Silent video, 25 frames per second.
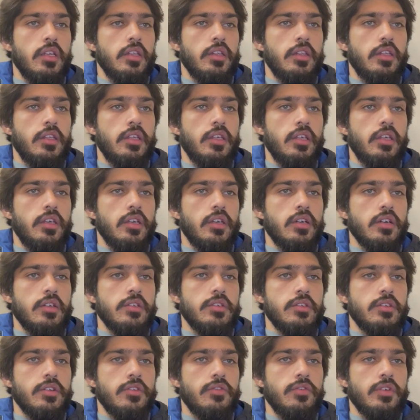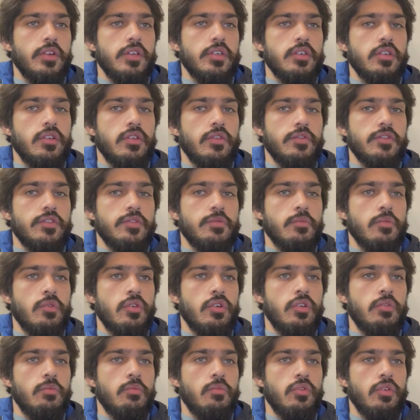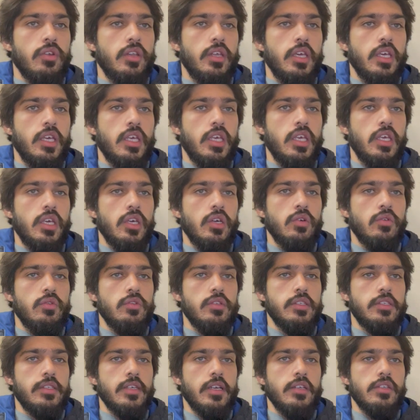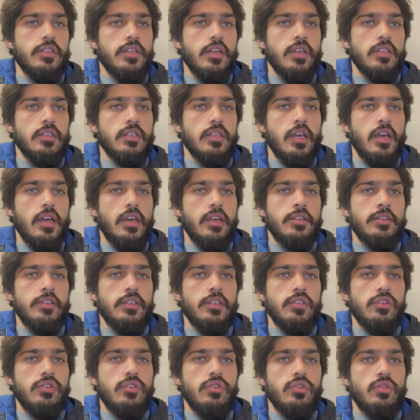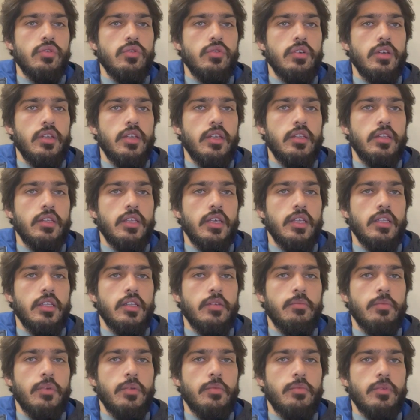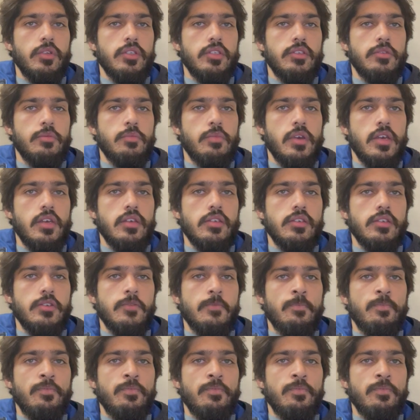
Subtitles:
The concentration of small molecules such as ions and sugar in the inner membrane space